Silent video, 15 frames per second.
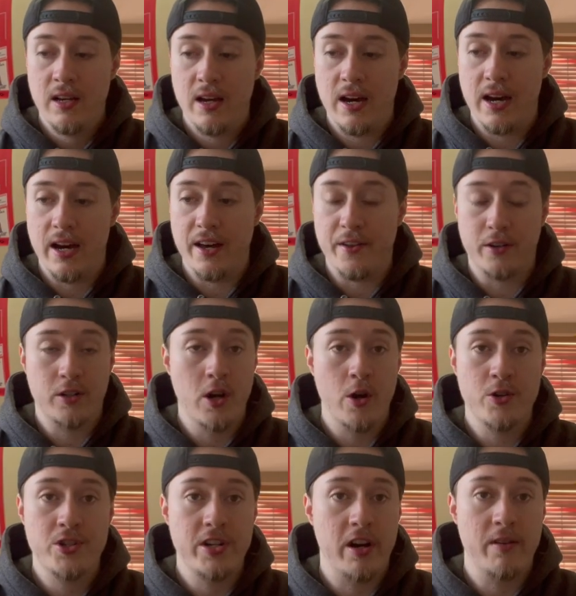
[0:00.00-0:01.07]
their
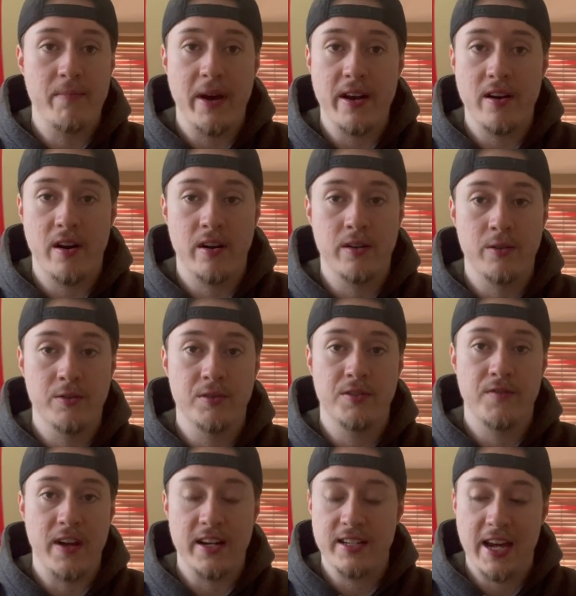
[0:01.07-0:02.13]
coach Jared Bednar, who's
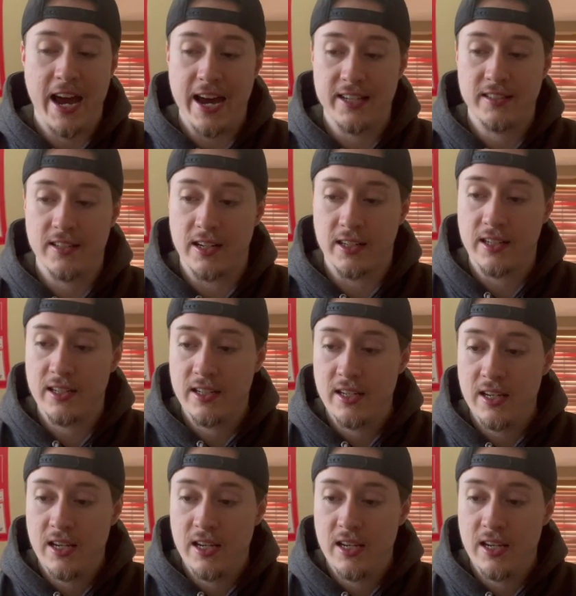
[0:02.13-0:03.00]
fantastic.